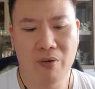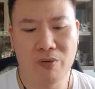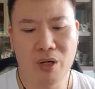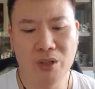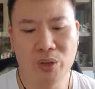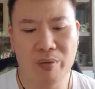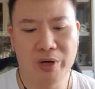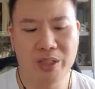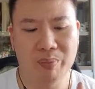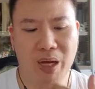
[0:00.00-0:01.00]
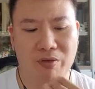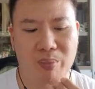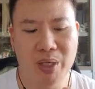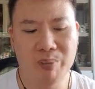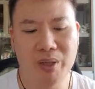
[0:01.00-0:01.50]
course, you can raise the bar for
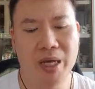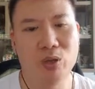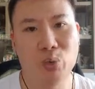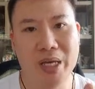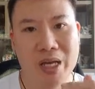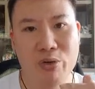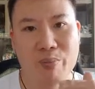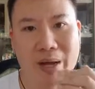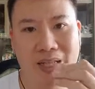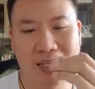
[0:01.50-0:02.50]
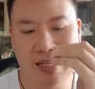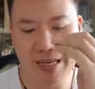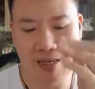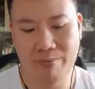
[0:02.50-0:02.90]
people and do it incrementally.